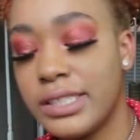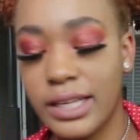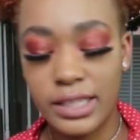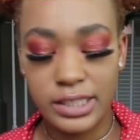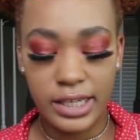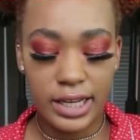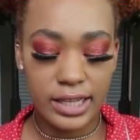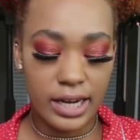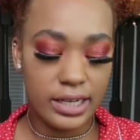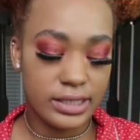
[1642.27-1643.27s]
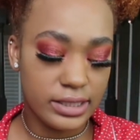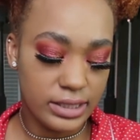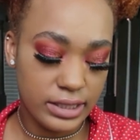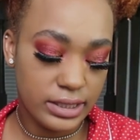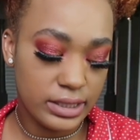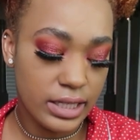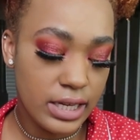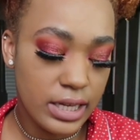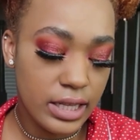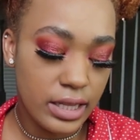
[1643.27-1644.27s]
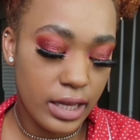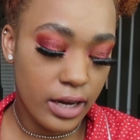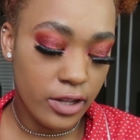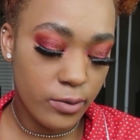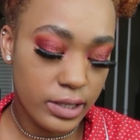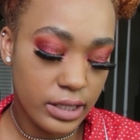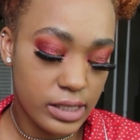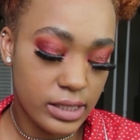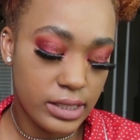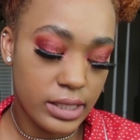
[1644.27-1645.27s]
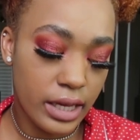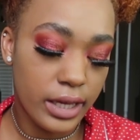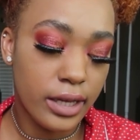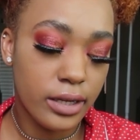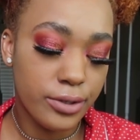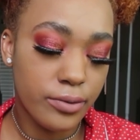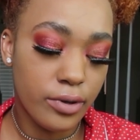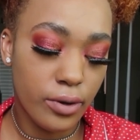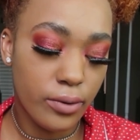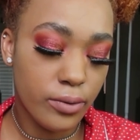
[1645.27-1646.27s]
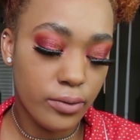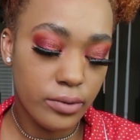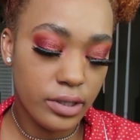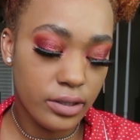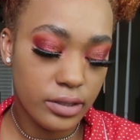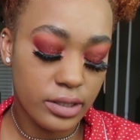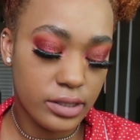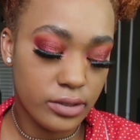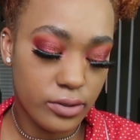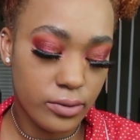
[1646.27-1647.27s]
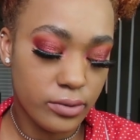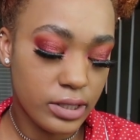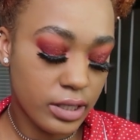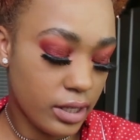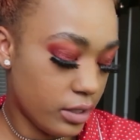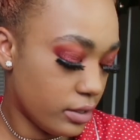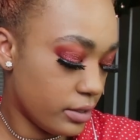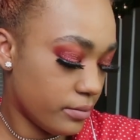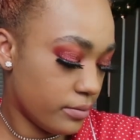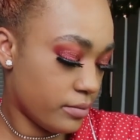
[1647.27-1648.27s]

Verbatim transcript: just like the shade that it is. The other one is Igloo Gold, this golden color.